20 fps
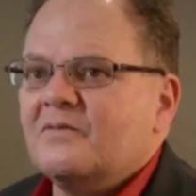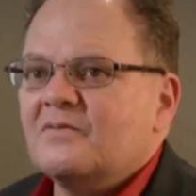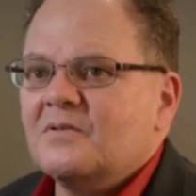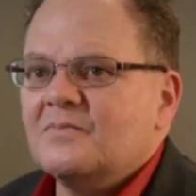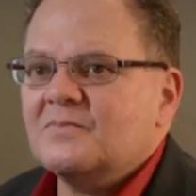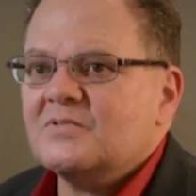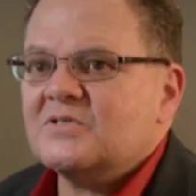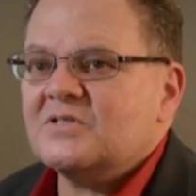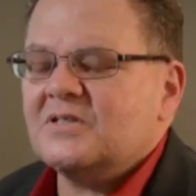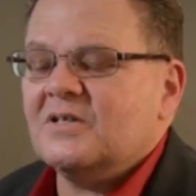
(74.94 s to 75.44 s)
of
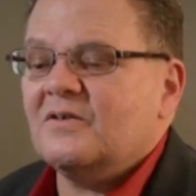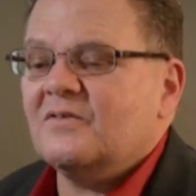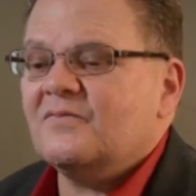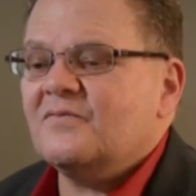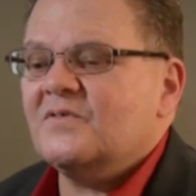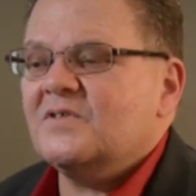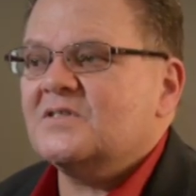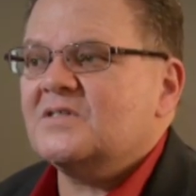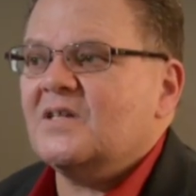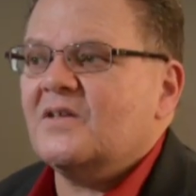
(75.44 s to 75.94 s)

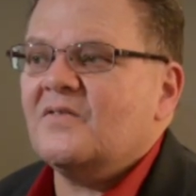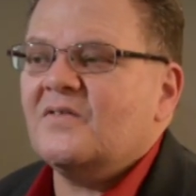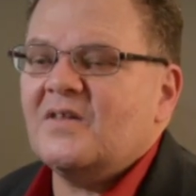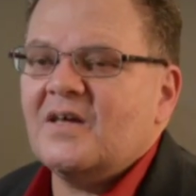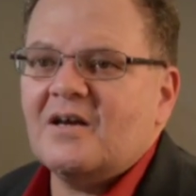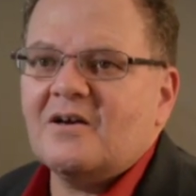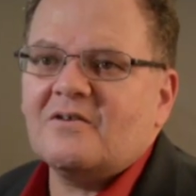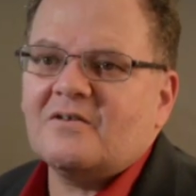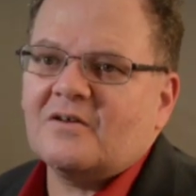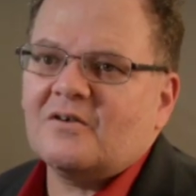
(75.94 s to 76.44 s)
themselves is that
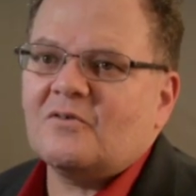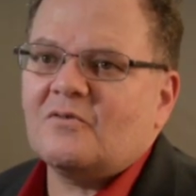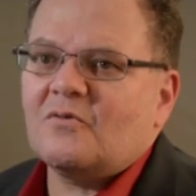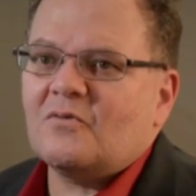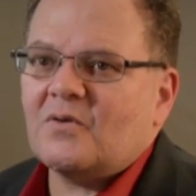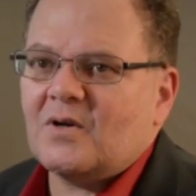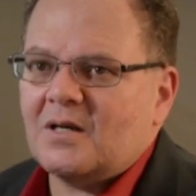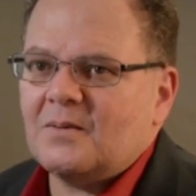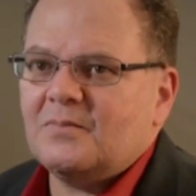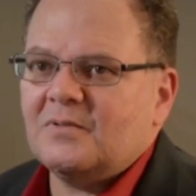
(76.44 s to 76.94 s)
they're an
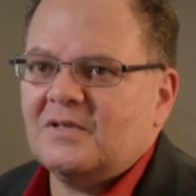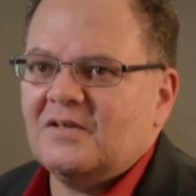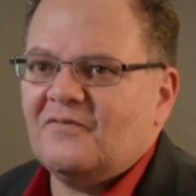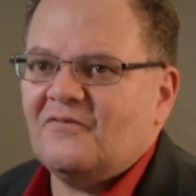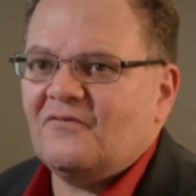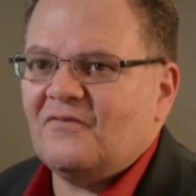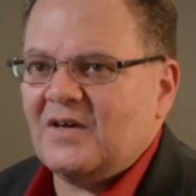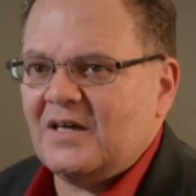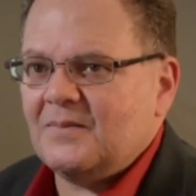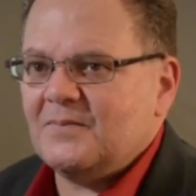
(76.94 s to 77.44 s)
incredibly
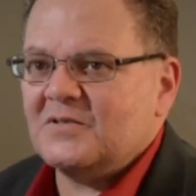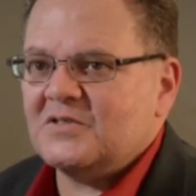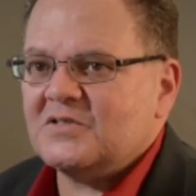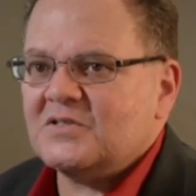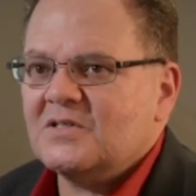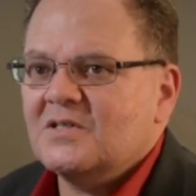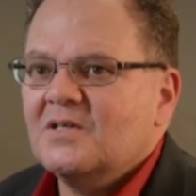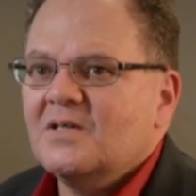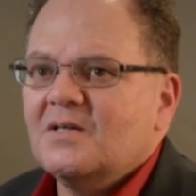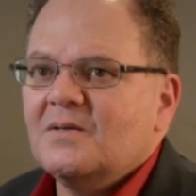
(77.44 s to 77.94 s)
famous